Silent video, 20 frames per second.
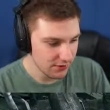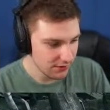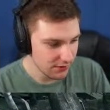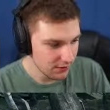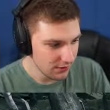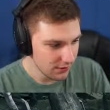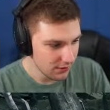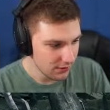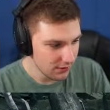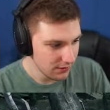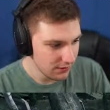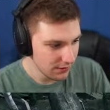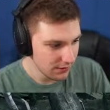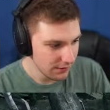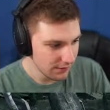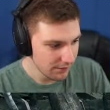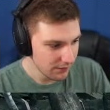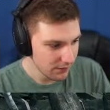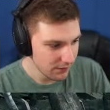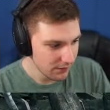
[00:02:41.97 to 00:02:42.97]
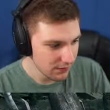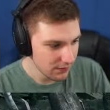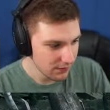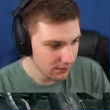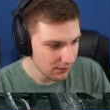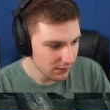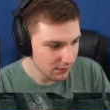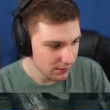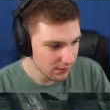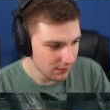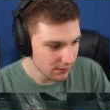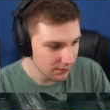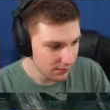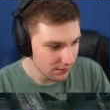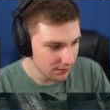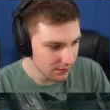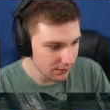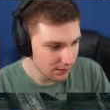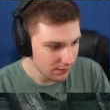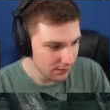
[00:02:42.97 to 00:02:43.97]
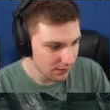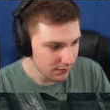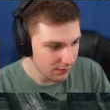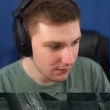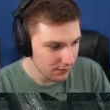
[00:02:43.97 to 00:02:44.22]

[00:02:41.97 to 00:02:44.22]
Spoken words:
Nobody speaks.